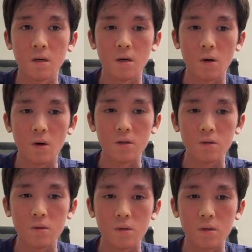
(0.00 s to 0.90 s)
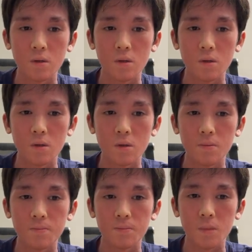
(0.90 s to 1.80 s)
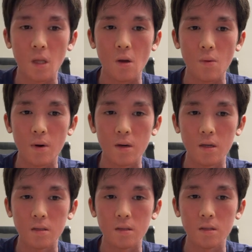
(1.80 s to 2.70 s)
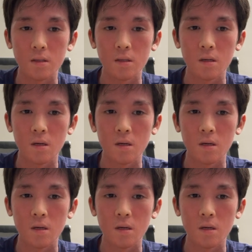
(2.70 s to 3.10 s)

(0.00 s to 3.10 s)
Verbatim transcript: according to the Reddit